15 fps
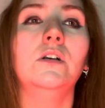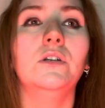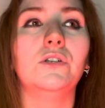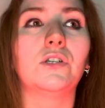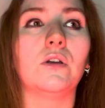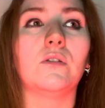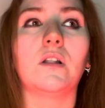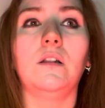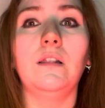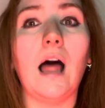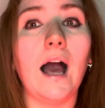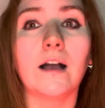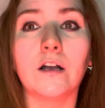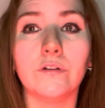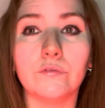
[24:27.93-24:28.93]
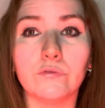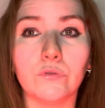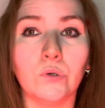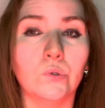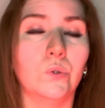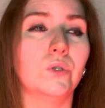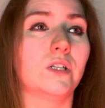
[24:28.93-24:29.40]
So the lack of
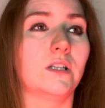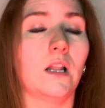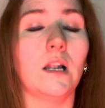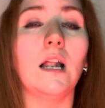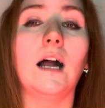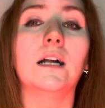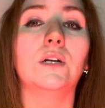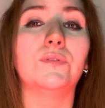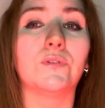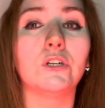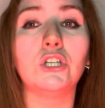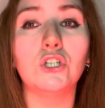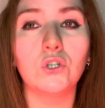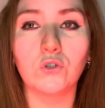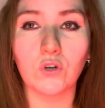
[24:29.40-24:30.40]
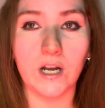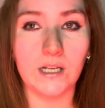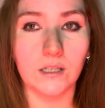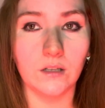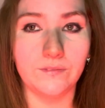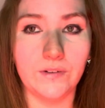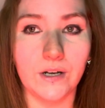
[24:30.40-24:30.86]
rules and the lack of restraint
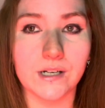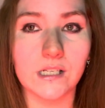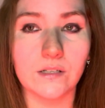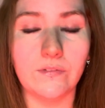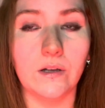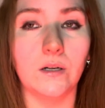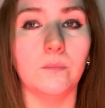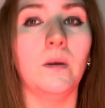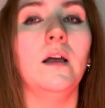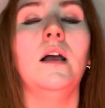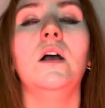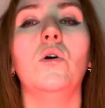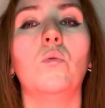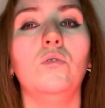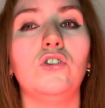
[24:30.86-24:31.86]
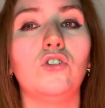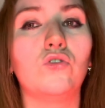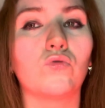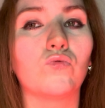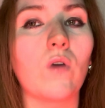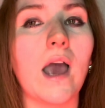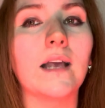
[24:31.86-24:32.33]
in the first film was
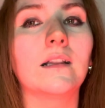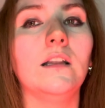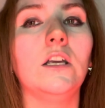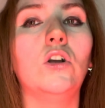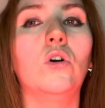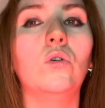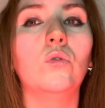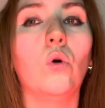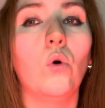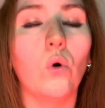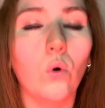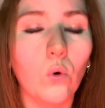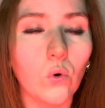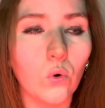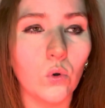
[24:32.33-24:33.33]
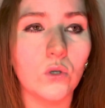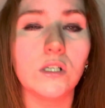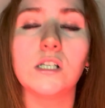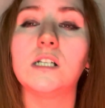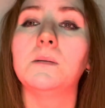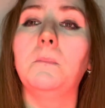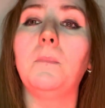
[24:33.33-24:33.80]
directly
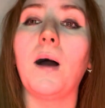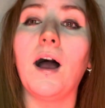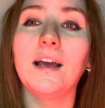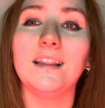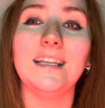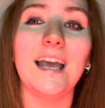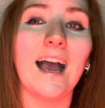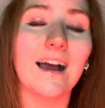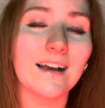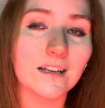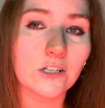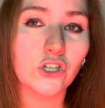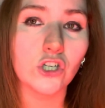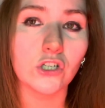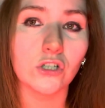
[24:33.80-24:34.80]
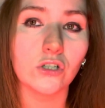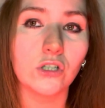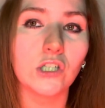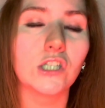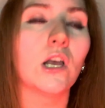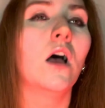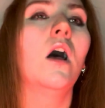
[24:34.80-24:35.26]
caused by the
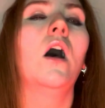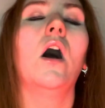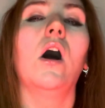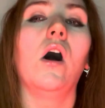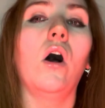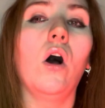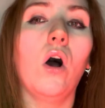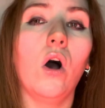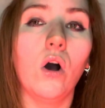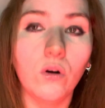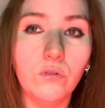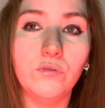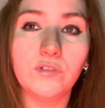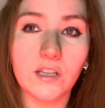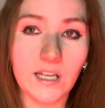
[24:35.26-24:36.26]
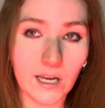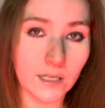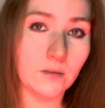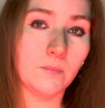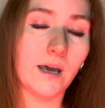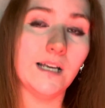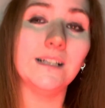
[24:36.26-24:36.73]
actions of the
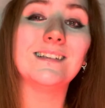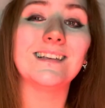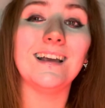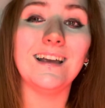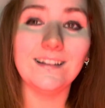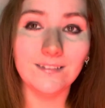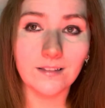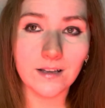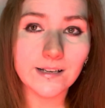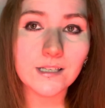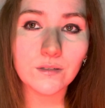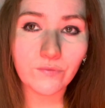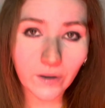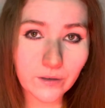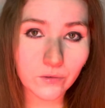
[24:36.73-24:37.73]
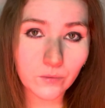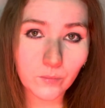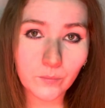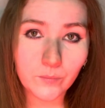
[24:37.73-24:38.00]
inmates in this film.